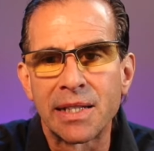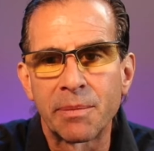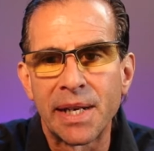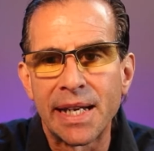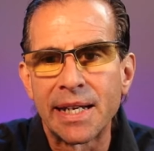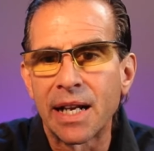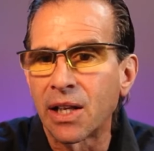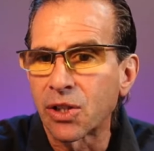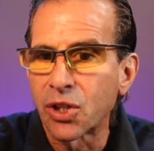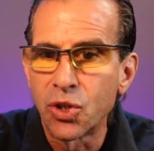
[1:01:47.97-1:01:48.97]
I'm going to eat
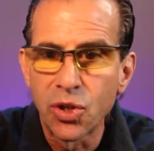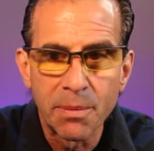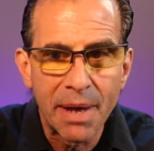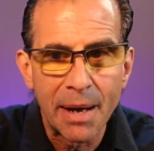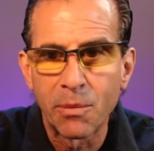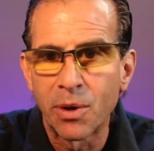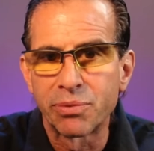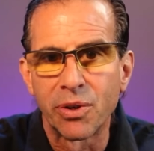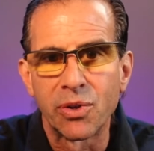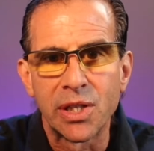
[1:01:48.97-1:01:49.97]
a good amount more
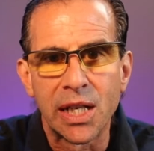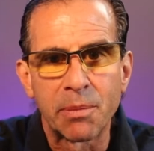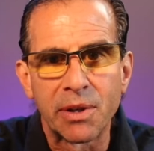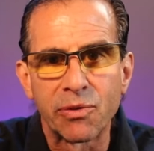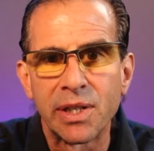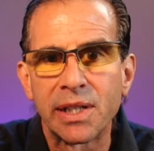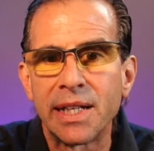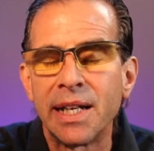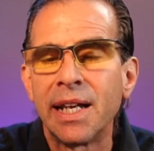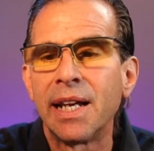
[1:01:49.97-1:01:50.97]
protein. I'm going to
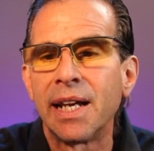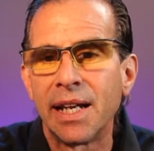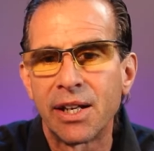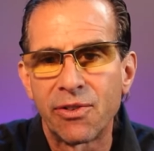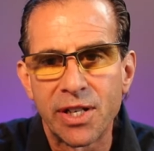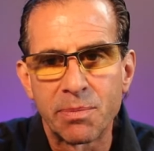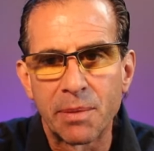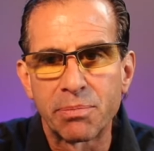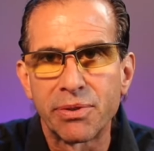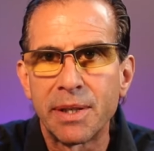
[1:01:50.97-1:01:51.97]
really increase my
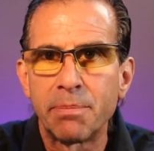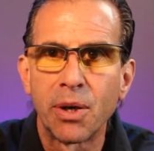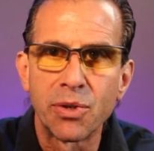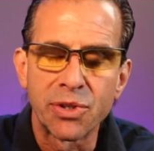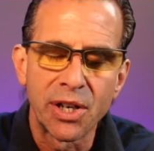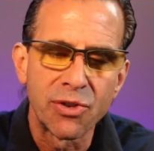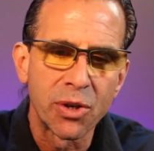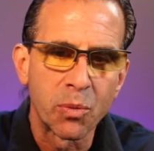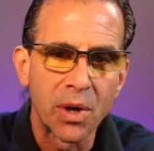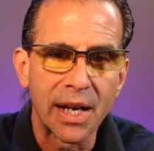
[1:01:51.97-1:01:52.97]
pre, post,
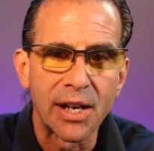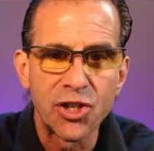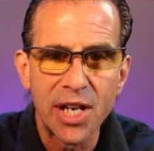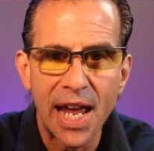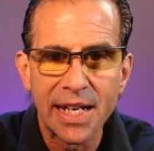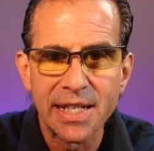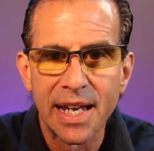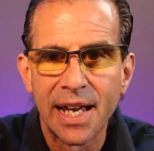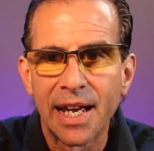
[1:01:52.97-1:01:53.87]
intra workout shakes.